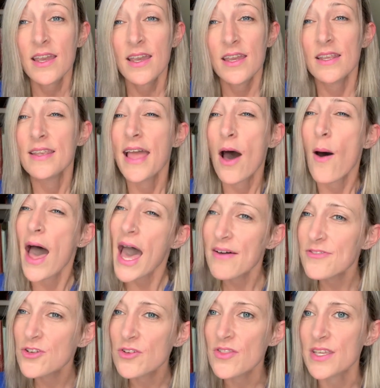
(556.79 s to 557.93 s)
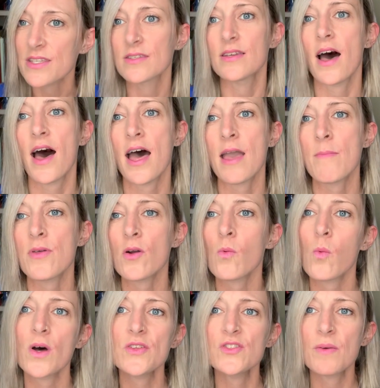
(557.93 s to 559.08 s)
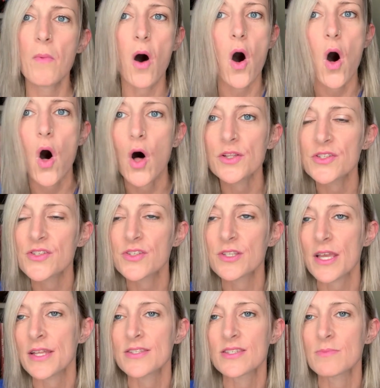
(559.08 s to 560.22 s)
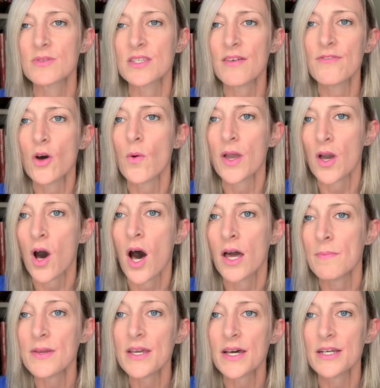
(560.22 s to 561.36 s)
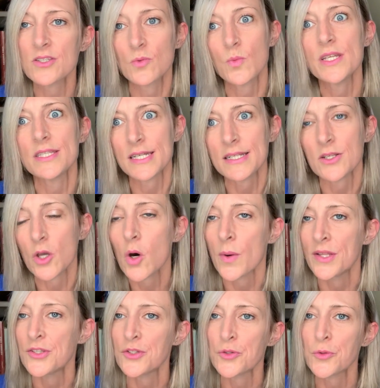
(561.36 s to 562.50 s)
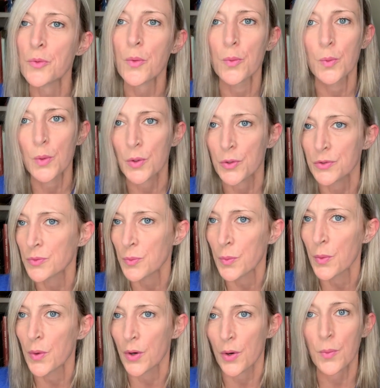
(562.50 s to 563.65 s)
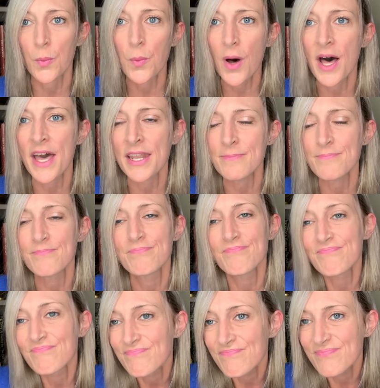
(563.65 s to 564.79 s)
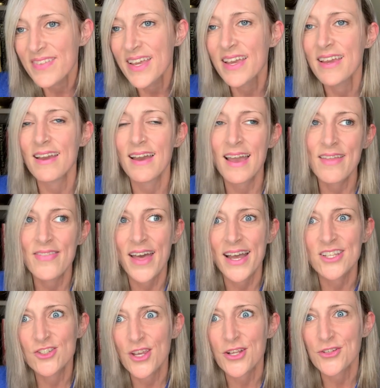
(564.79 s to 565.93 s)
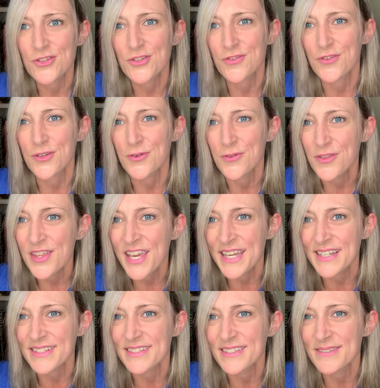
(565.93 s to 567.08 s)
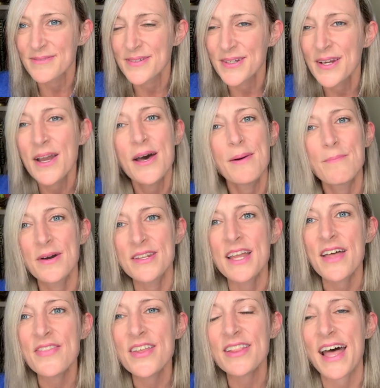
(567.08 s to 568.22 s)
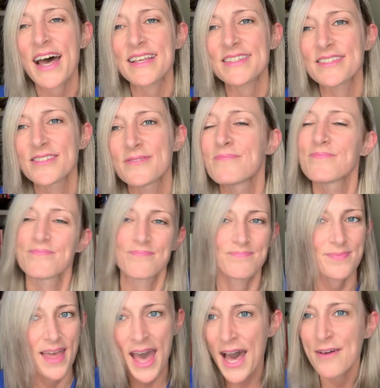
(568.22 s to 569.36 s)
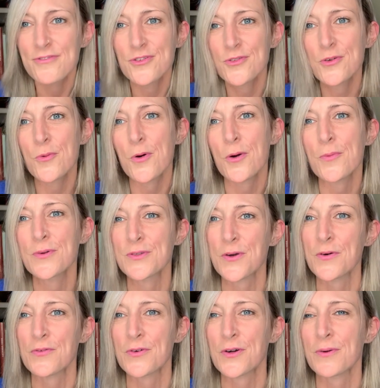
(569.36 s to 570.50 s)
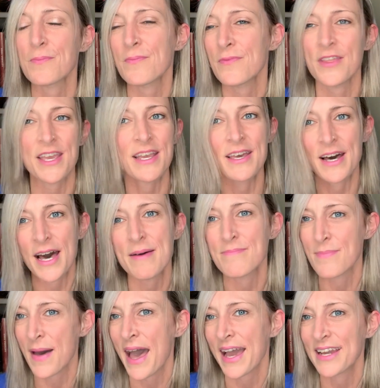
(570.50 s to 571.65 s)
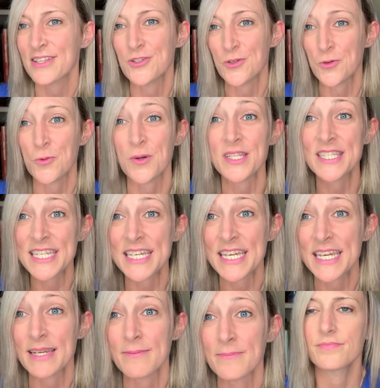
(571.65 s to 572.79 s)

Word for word: Now, after this time, there was some halts and some stuff going on because we did go into World War One, and that changed a few things. But nonetheless, after the war was over, they got back to digging.